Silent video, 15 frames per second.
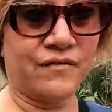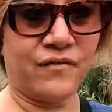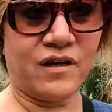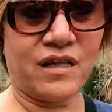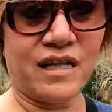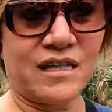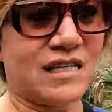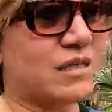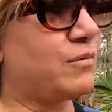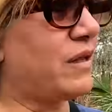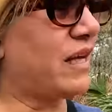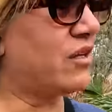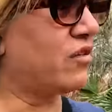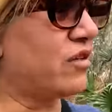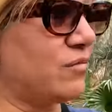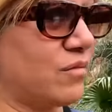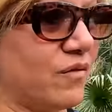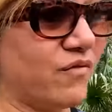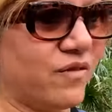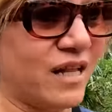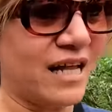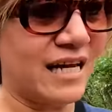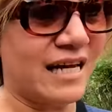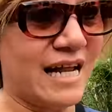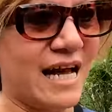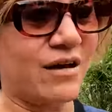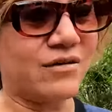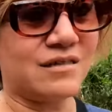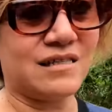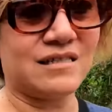I feel like this place should be flooded
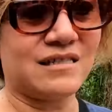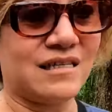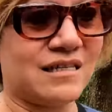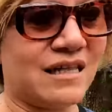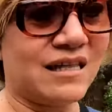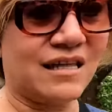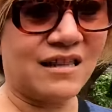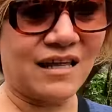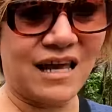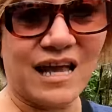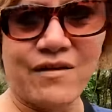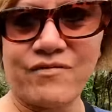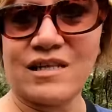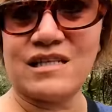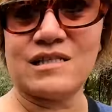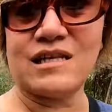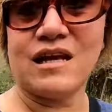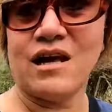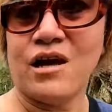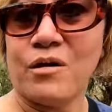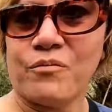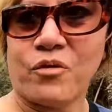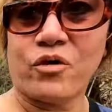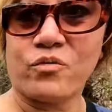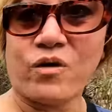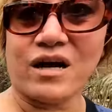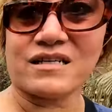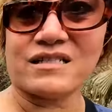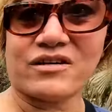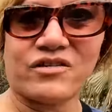out since they have these
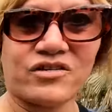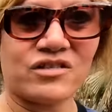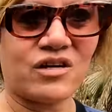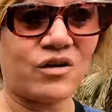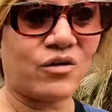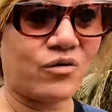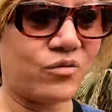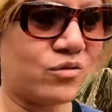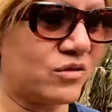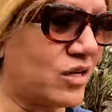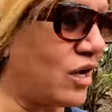boardwalks that are so